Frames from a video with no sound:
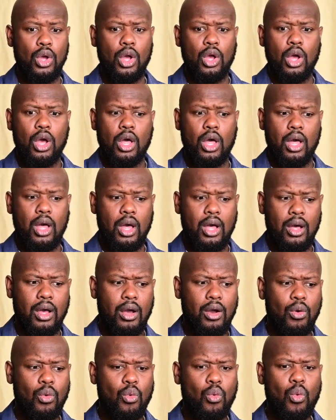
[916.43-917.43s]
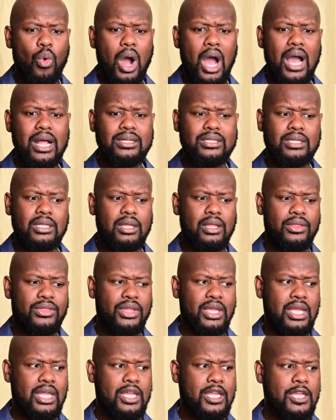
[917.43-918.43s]
uh, what
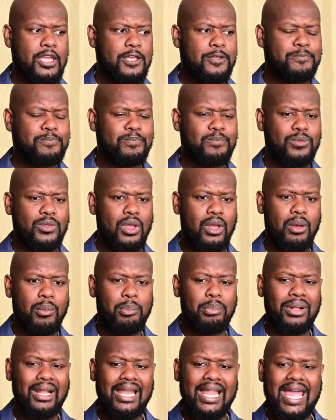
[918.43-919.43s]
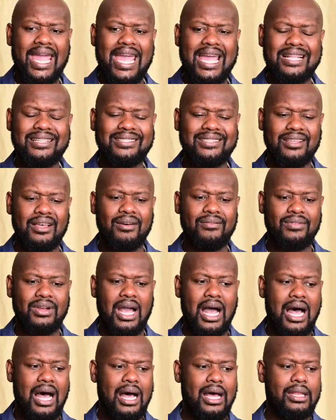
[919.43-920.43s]
the plans of
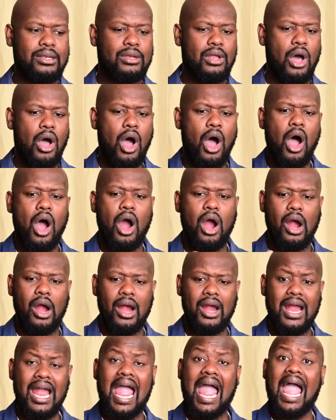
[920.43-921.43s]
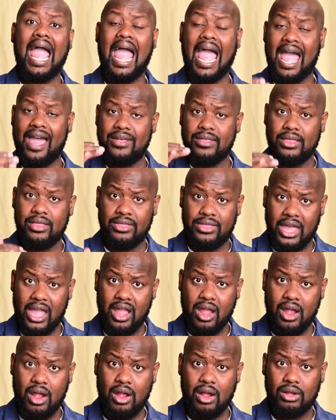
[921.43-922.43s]
God are at
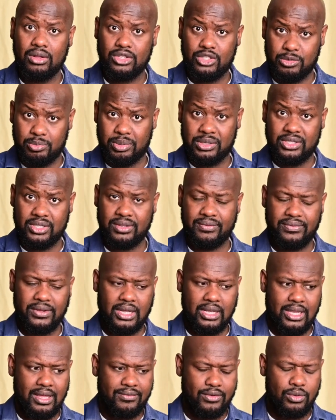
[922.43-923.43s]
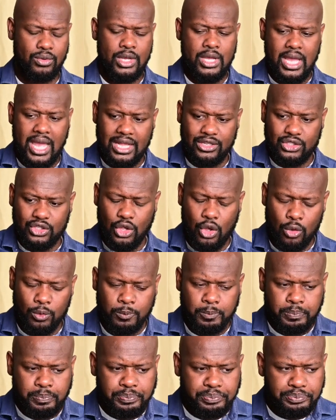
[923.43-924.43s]
their specific level. And so,
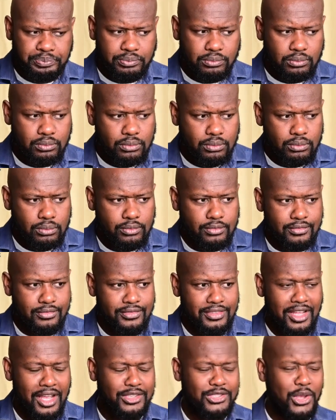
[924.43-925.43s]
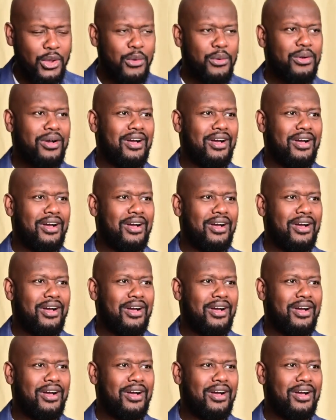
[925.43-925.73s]
so